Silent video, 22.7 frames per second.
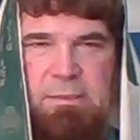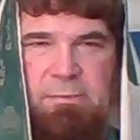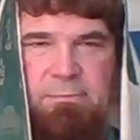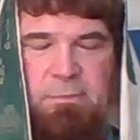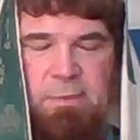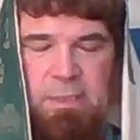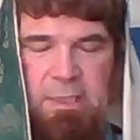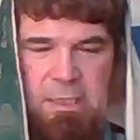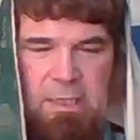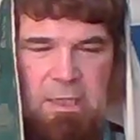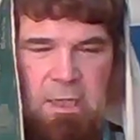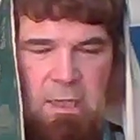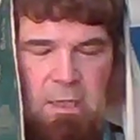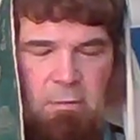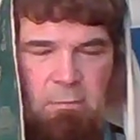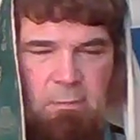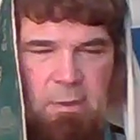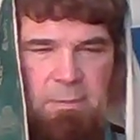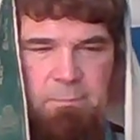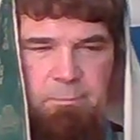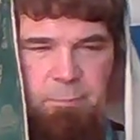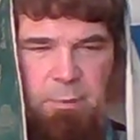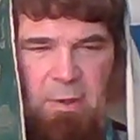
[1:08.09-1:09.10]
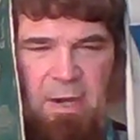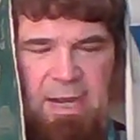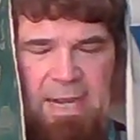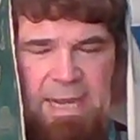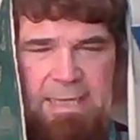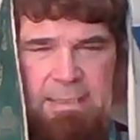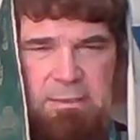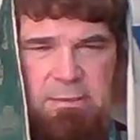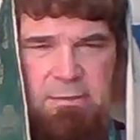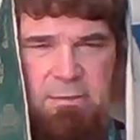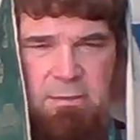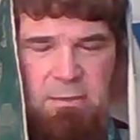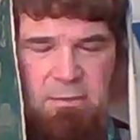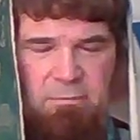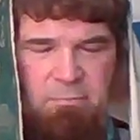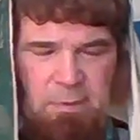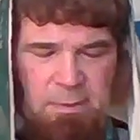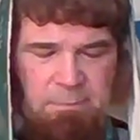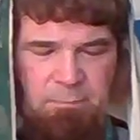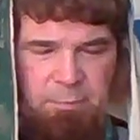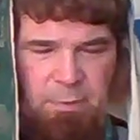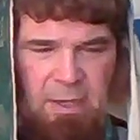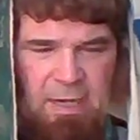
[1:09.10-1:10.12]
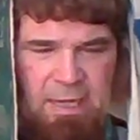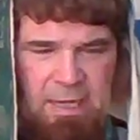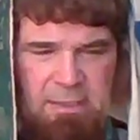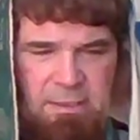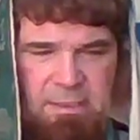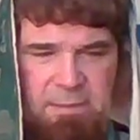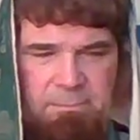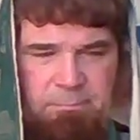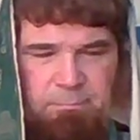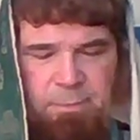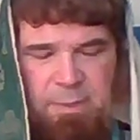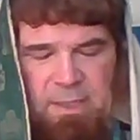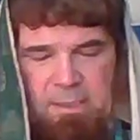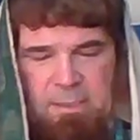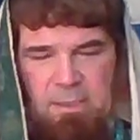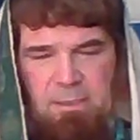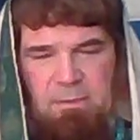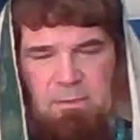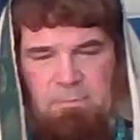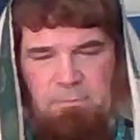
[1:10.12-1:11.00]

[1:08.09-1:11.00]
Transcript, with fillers: And we, we bind we bind the pe-